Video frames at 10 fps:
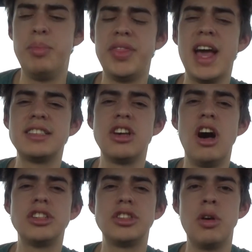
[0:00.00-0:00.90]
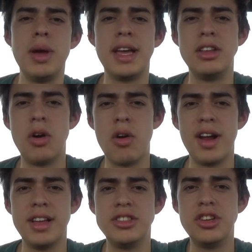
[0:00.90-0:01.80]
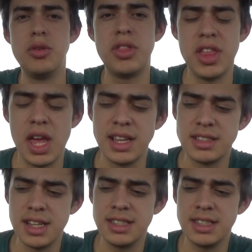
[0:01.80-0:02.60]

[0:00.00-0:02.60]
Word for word: But that's also ignoring two things.